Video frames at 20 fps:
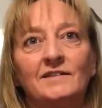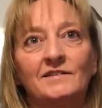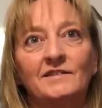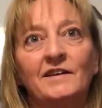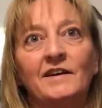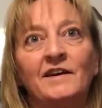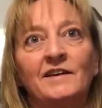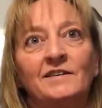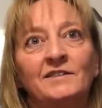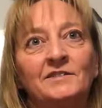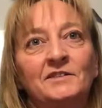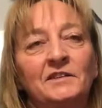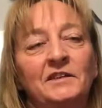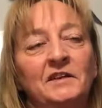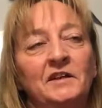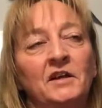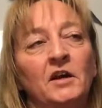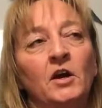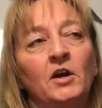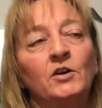
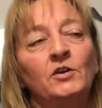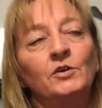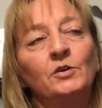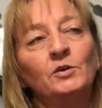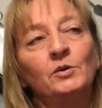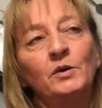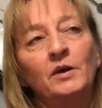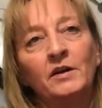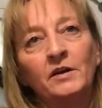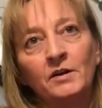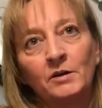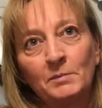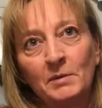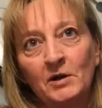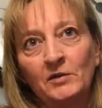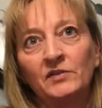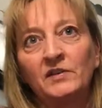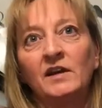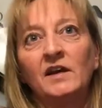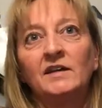Exactly. You hear
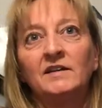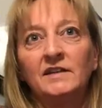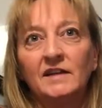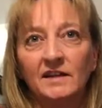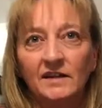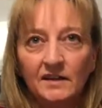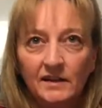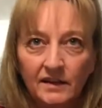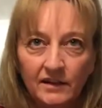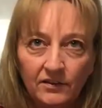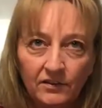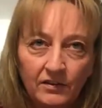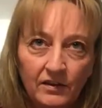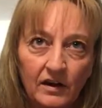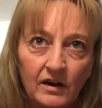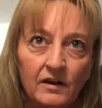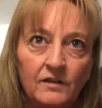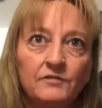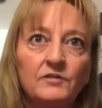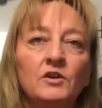about the identity
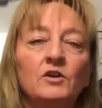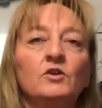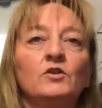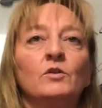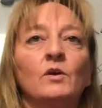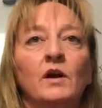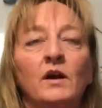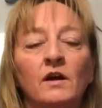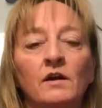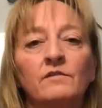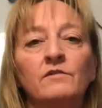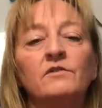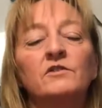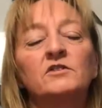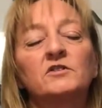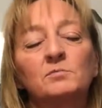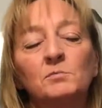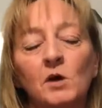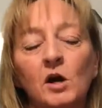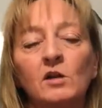theft, and you have the
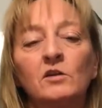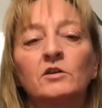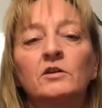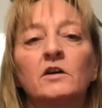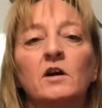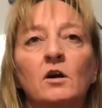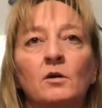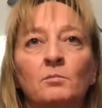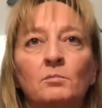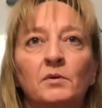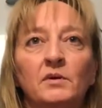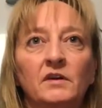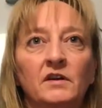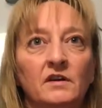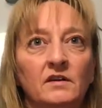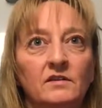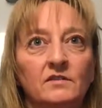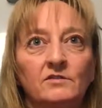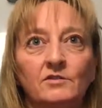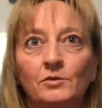smaller
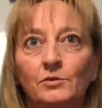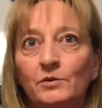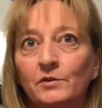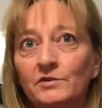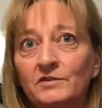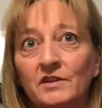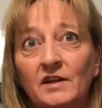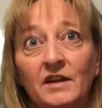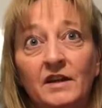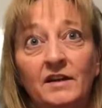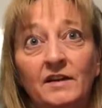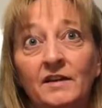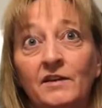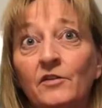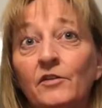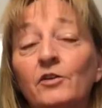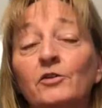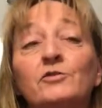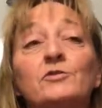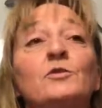companies who are saying,
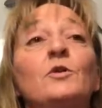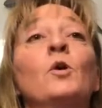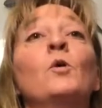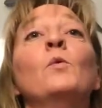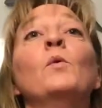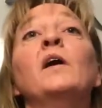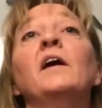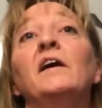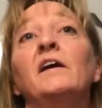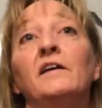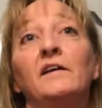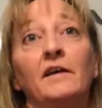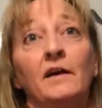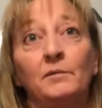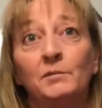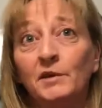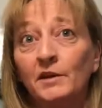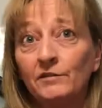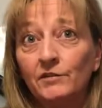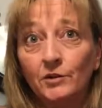there's no way
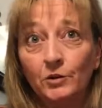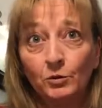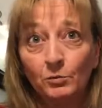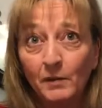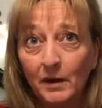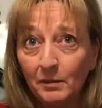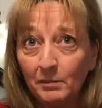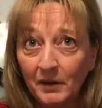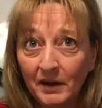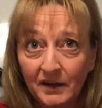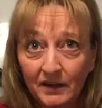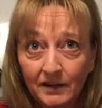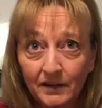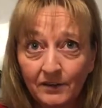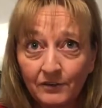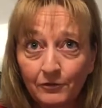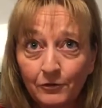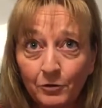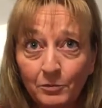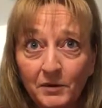I'm giving you my bank
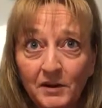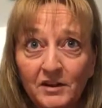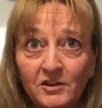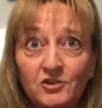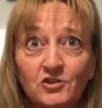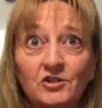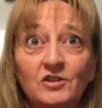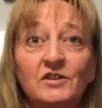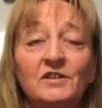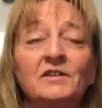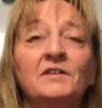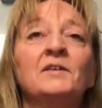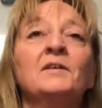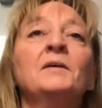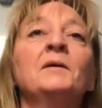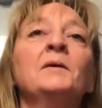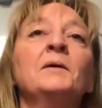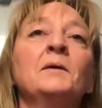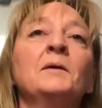information,